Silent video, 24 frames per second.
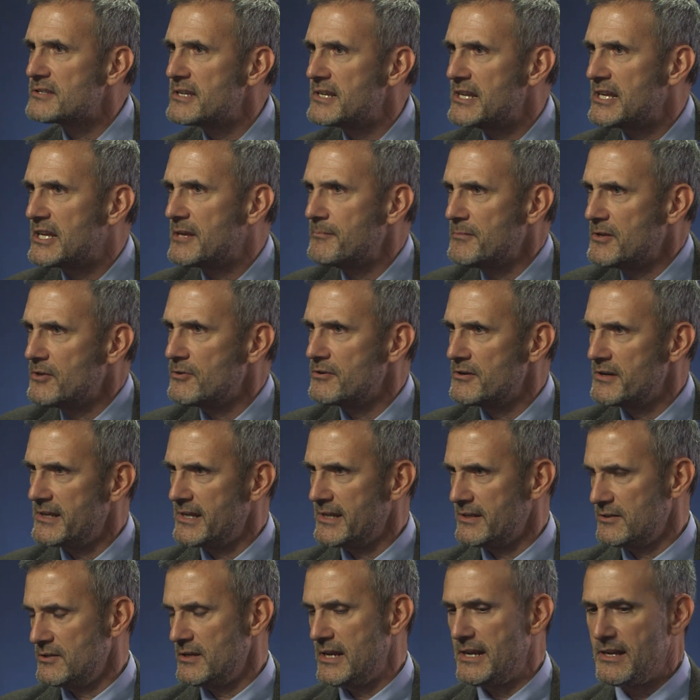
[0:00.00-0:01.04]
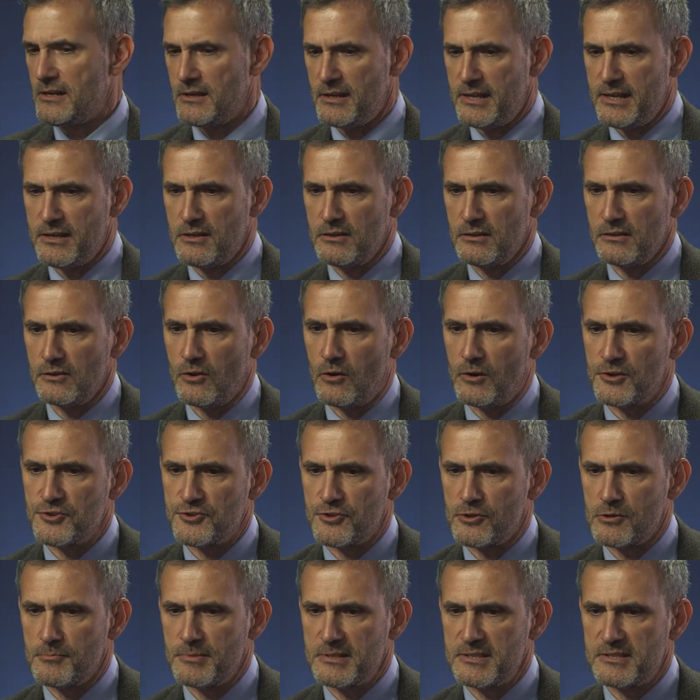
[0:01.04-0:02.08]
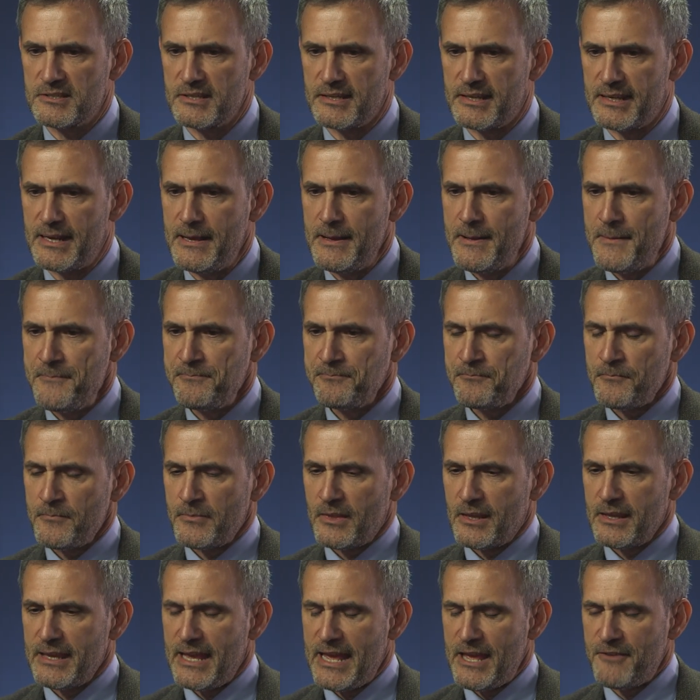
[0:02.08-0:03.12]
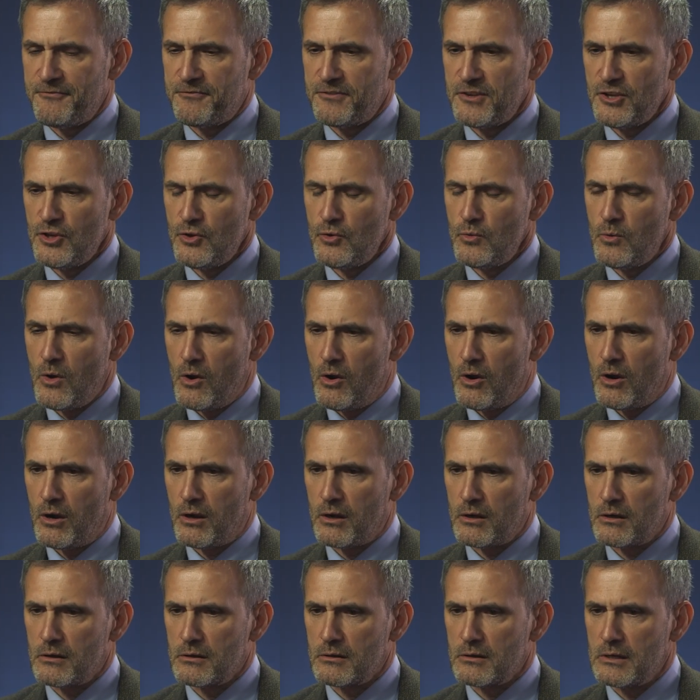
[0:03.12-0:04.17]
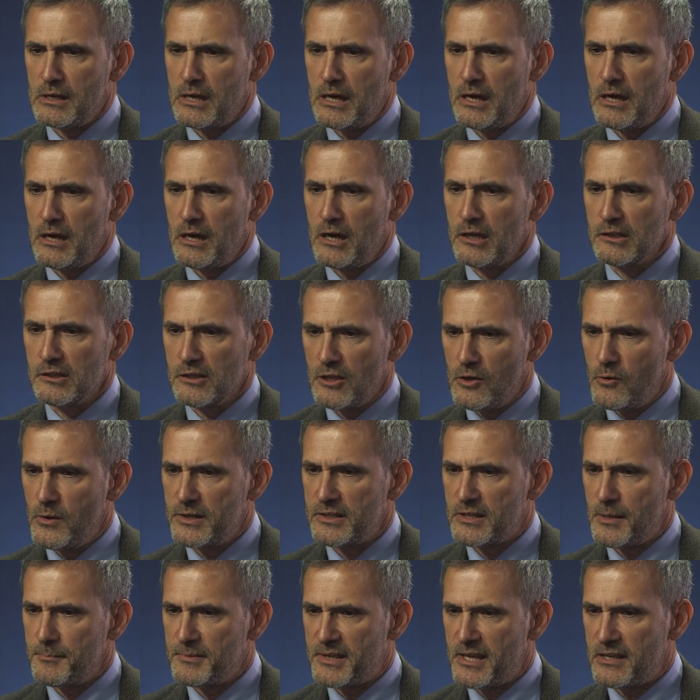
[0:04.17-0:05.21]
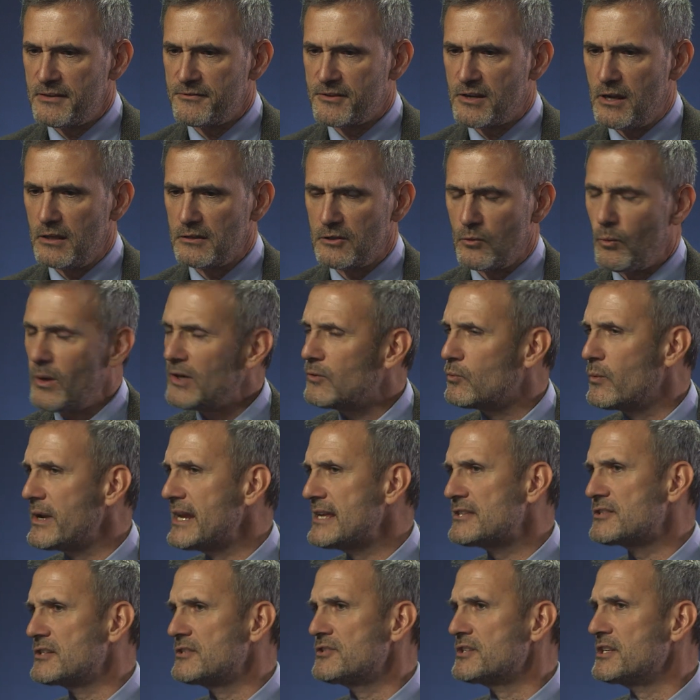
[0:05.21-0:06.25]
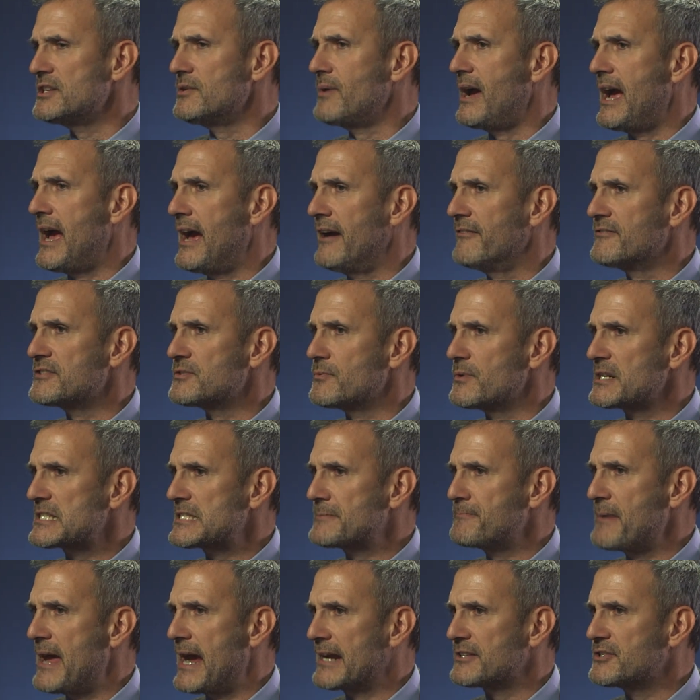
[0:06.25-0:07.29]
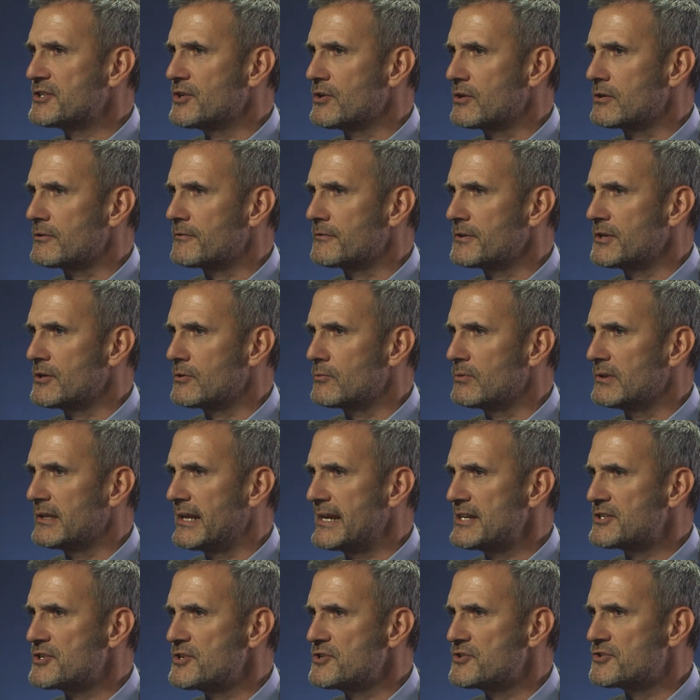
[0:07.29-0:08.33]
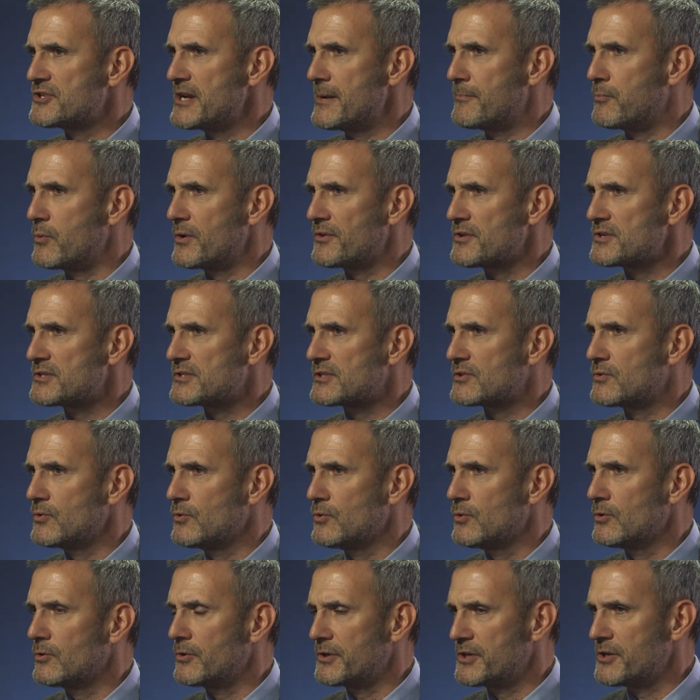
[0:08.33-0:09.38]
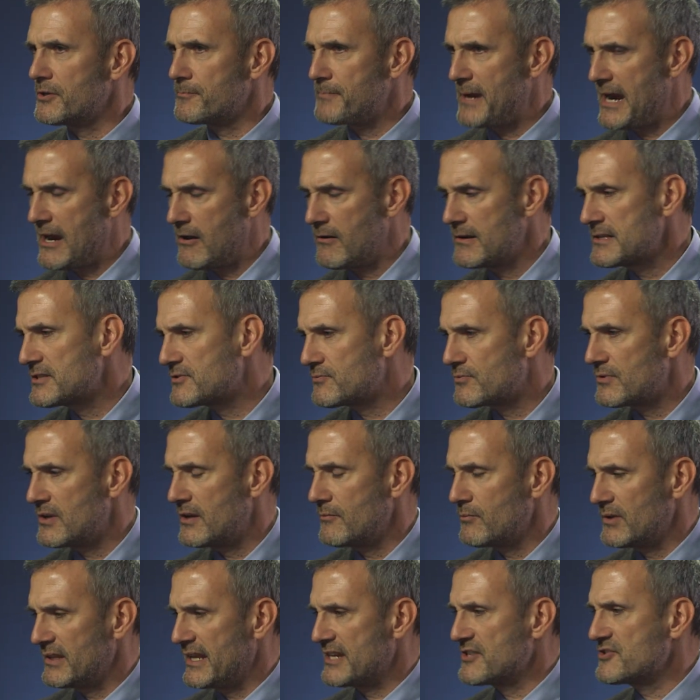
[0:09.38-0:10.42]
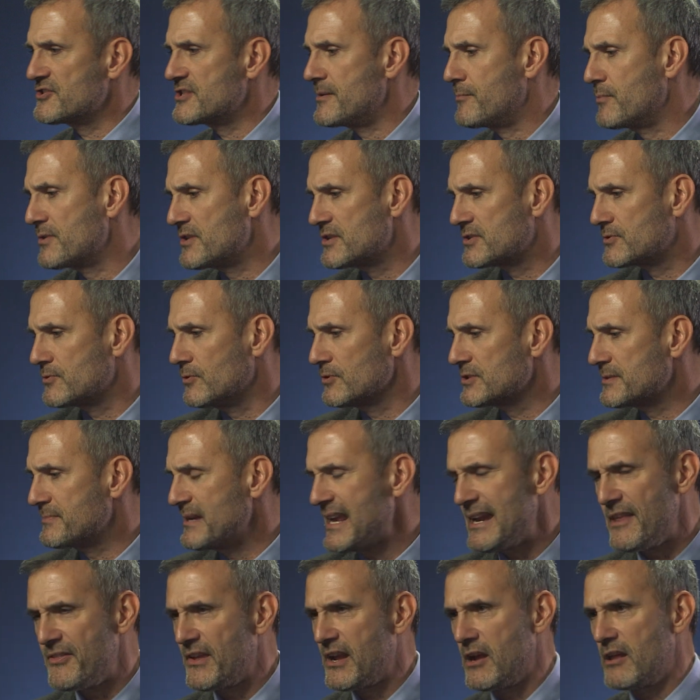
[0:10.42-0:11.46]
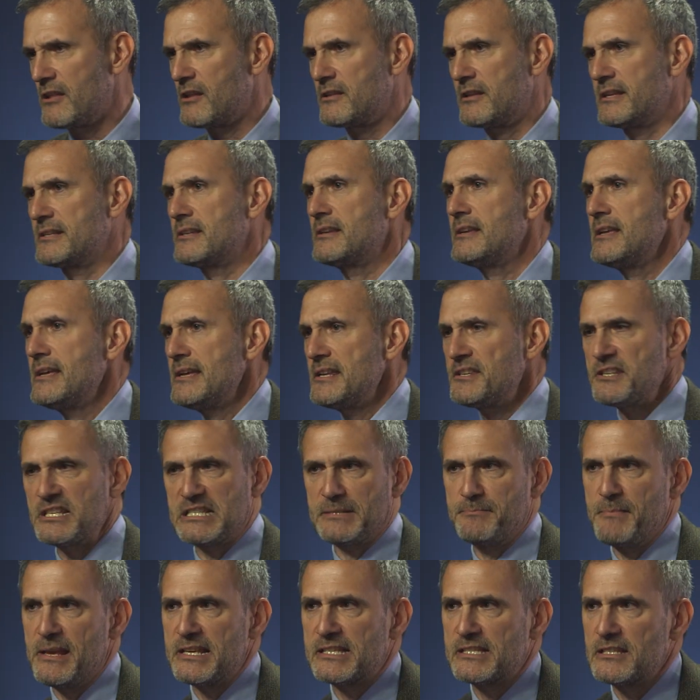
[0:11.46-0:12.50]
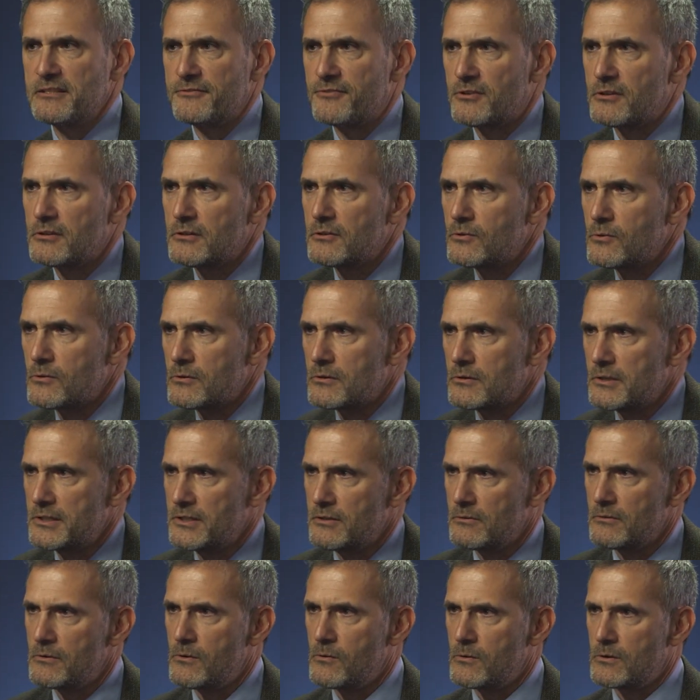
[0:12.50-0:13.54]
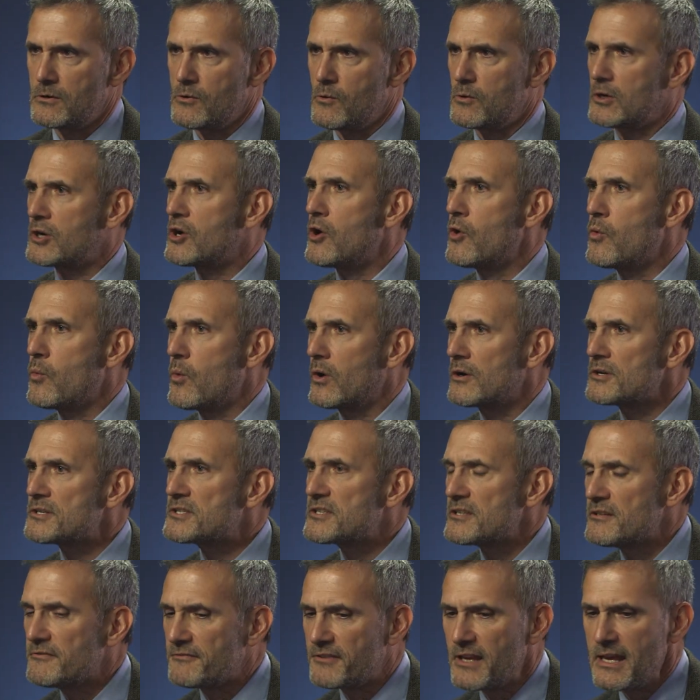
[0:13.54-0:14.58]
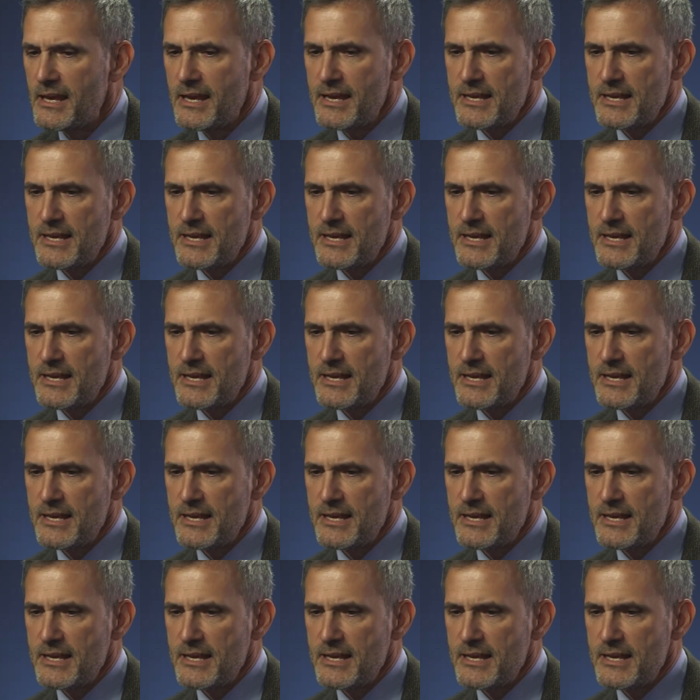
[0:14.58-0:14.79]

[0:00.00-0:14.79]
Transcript: city community in, in, in a large urban city, if you are a low income kid of color, what reason do you have to expect your, your relationship with a school or your parents' relationship with the school to be anything other than dismissive or, or you know or, or coercive?